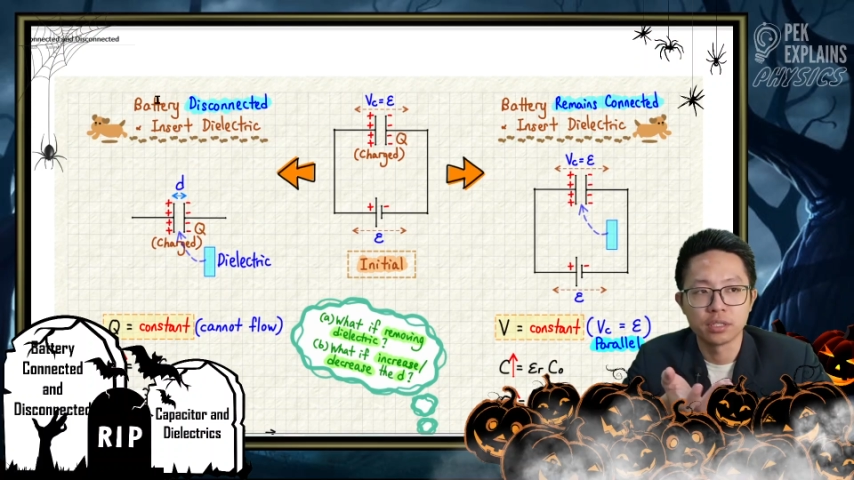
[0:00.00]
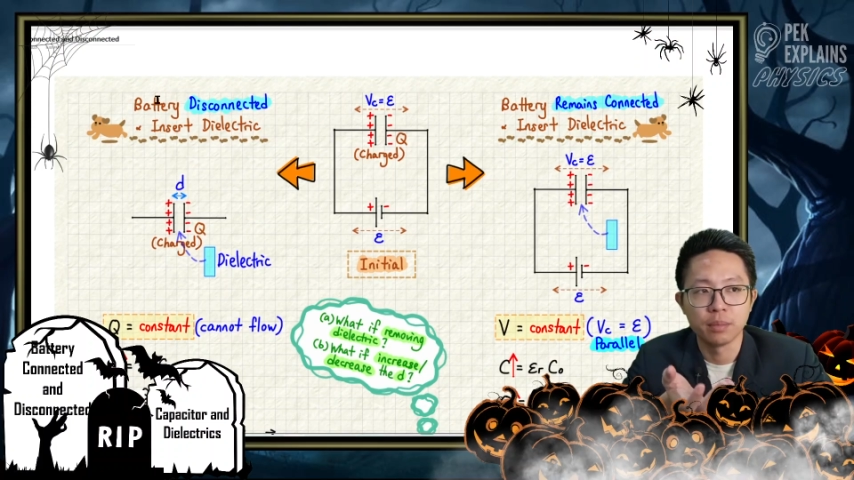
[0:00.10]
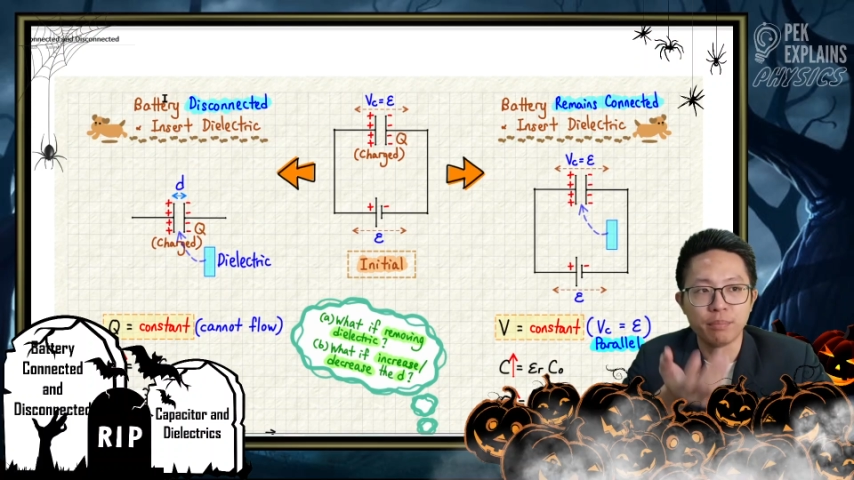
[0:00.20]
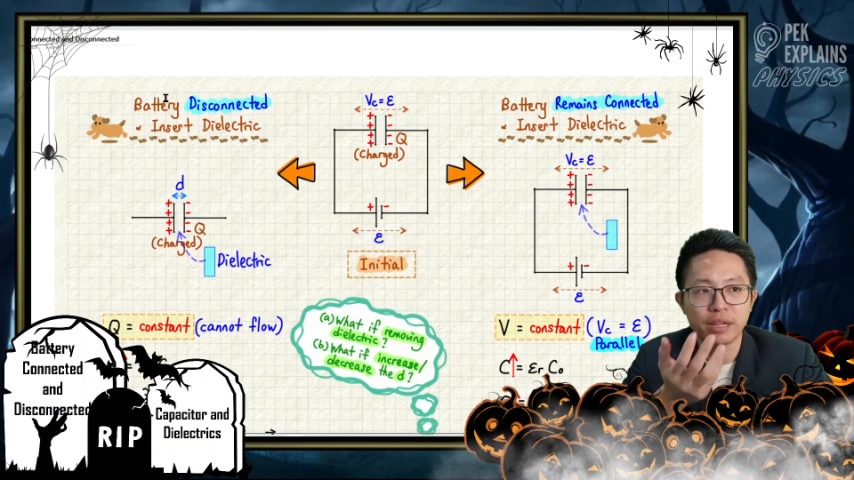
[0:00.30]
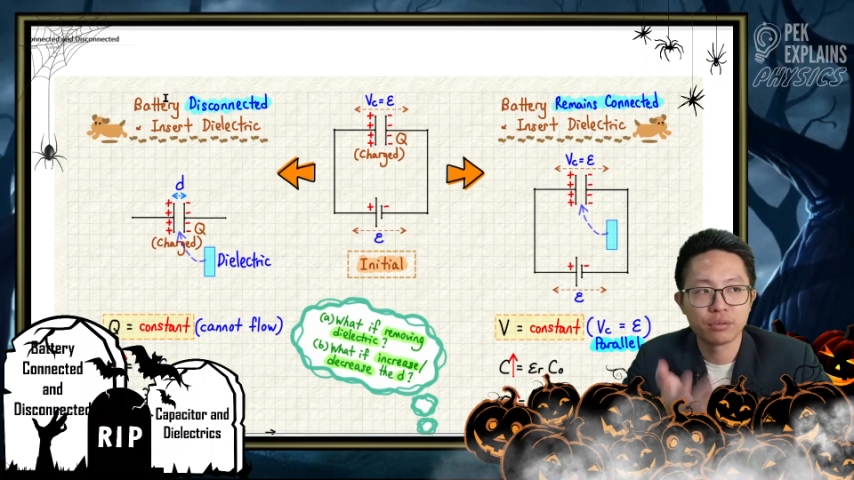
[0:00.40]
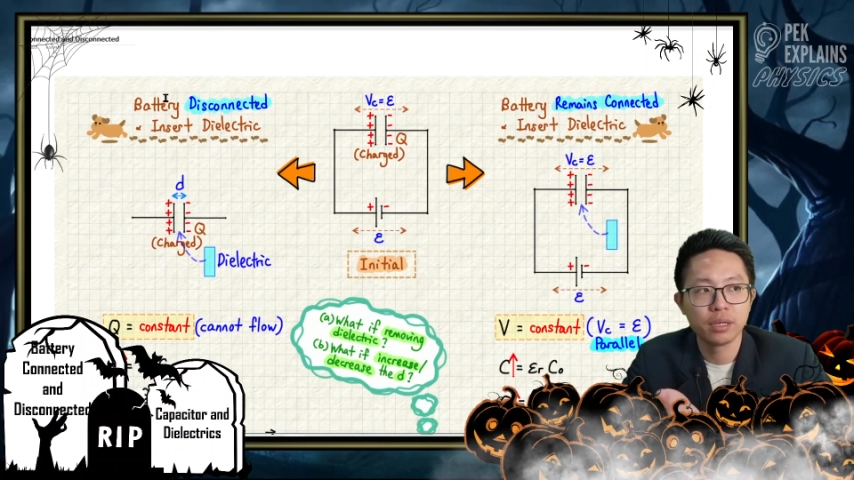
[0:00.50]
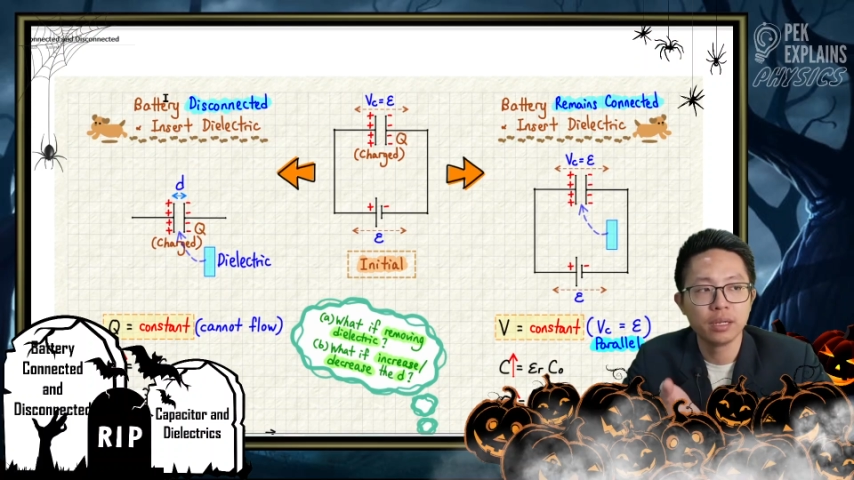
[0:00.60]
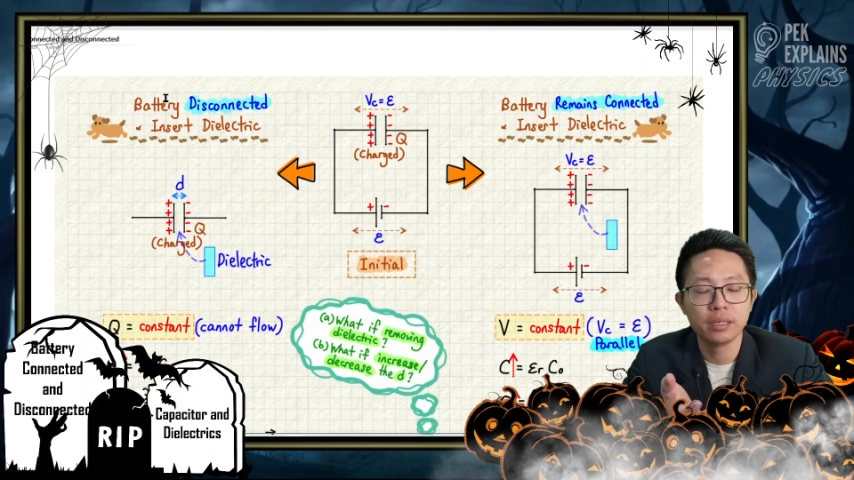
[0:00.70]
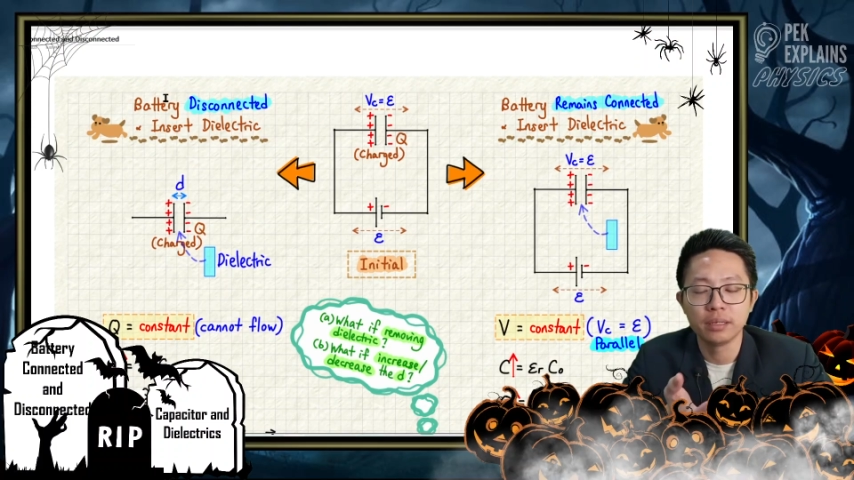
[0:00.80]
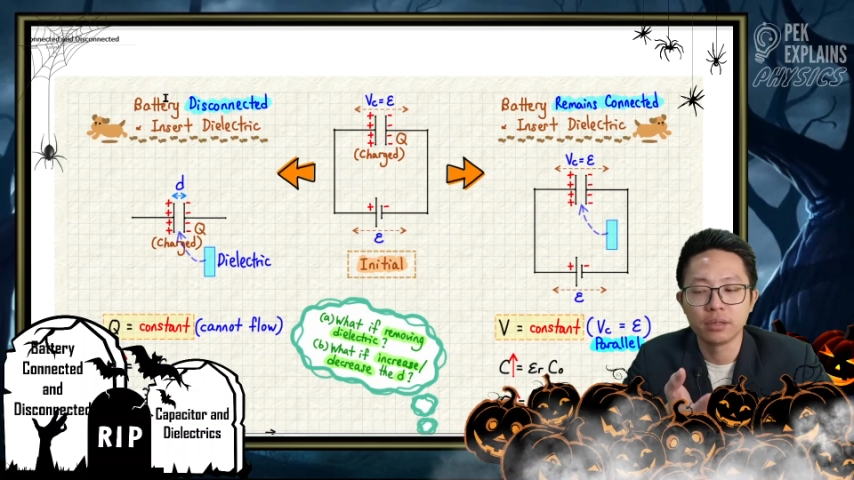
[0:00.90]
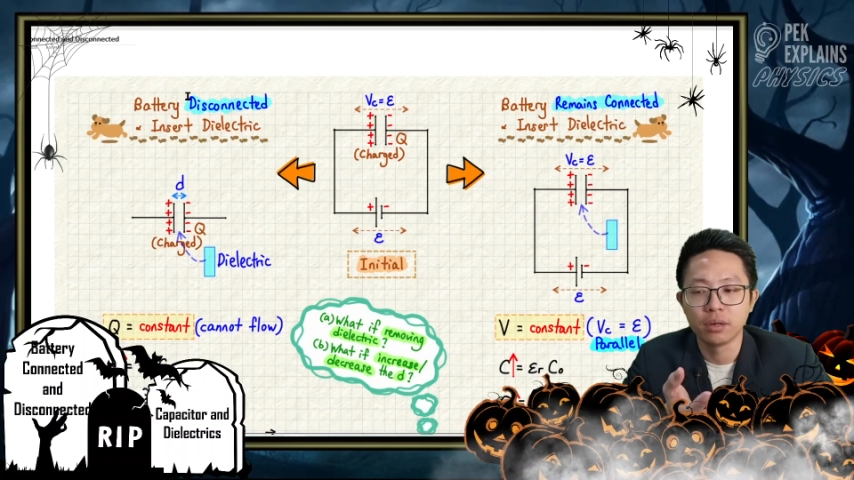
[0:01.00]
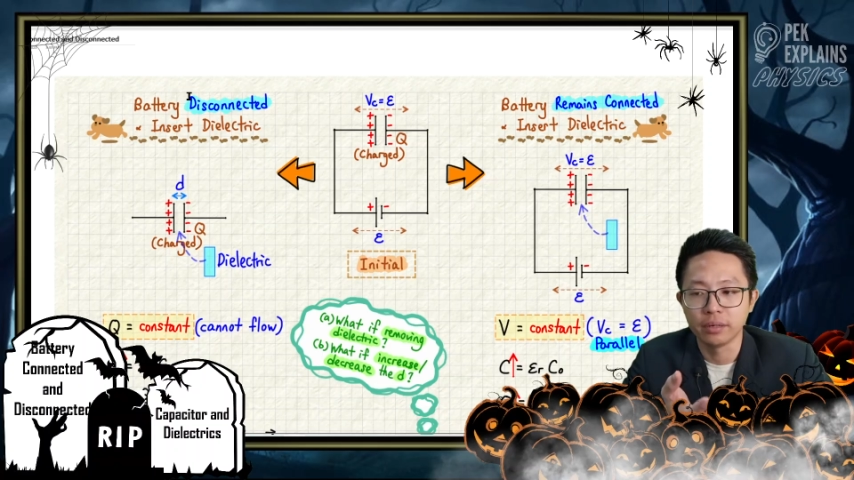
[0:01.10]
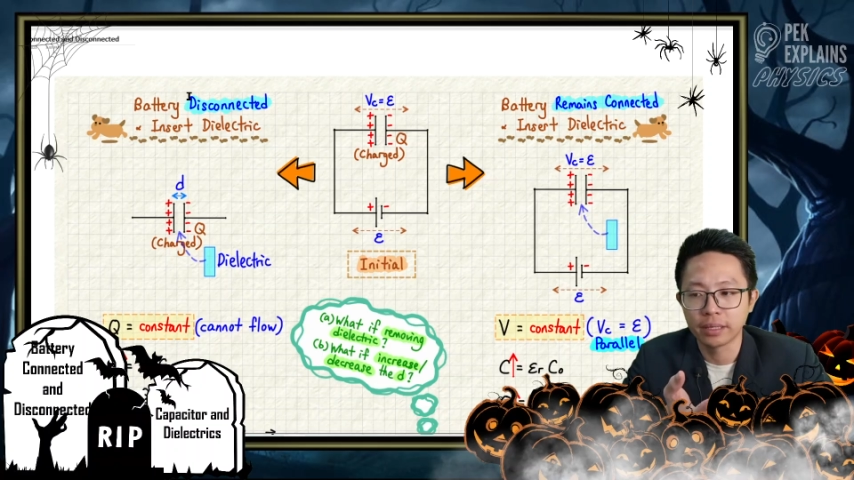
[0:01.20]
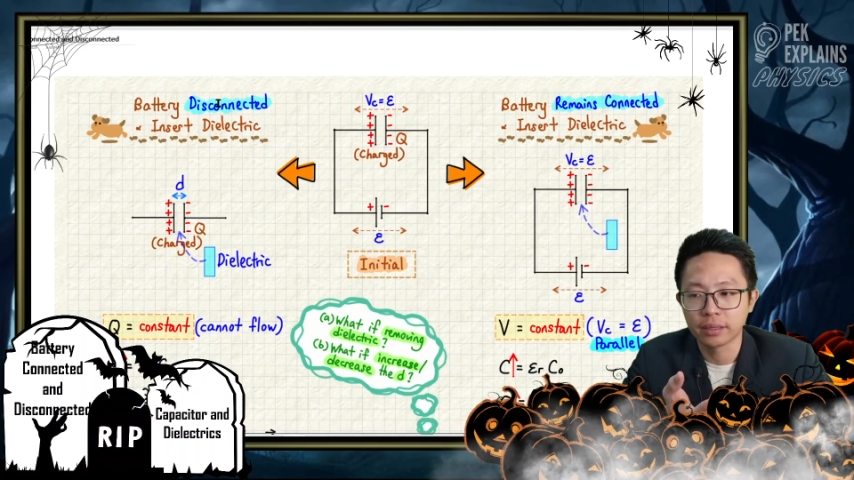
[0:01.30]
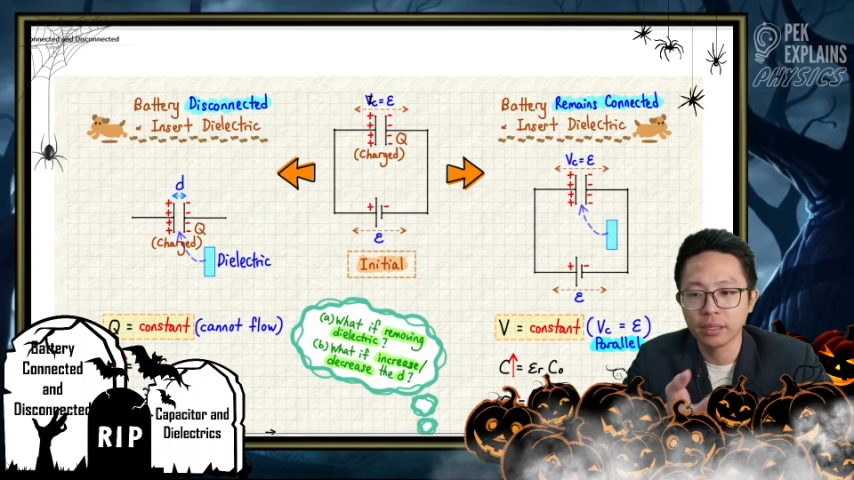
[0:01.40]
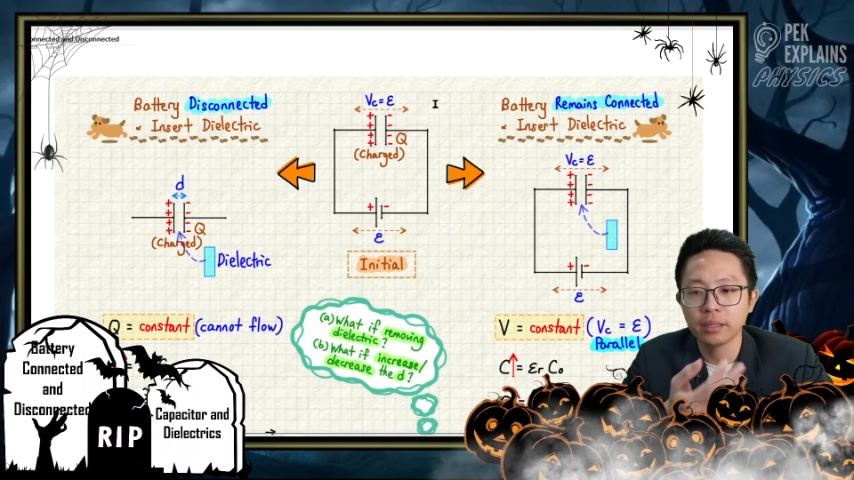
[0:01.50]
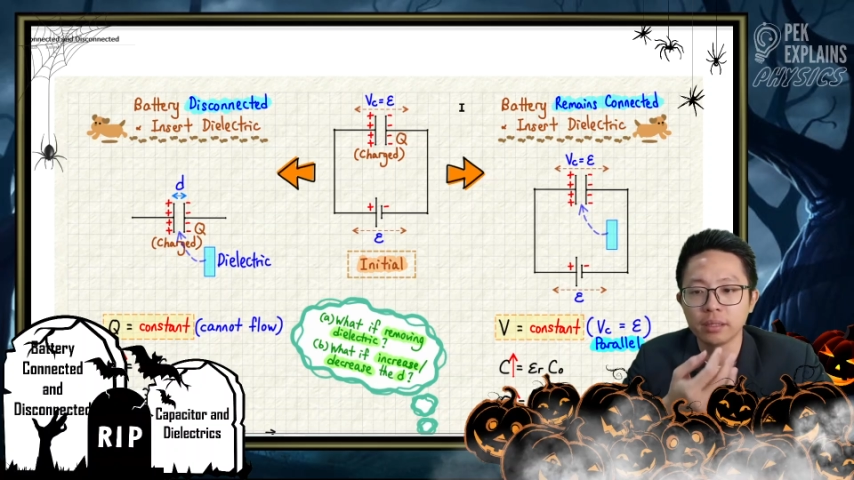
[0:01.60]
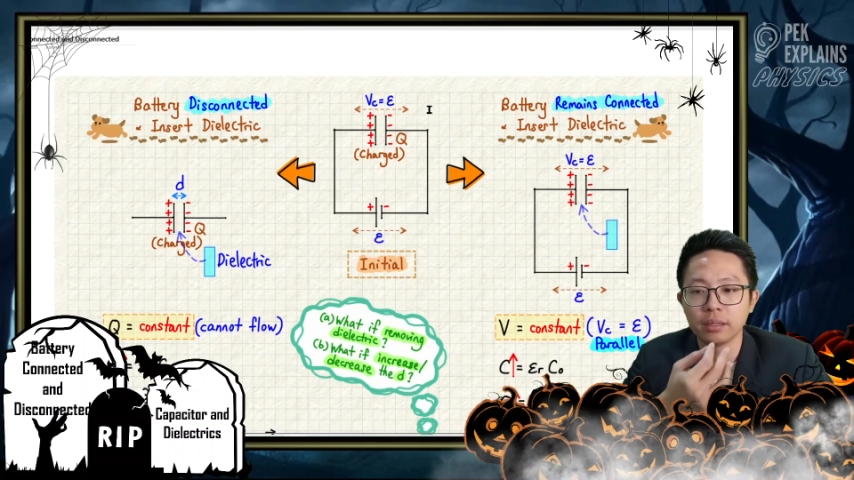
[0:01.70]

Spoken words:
the battery connected,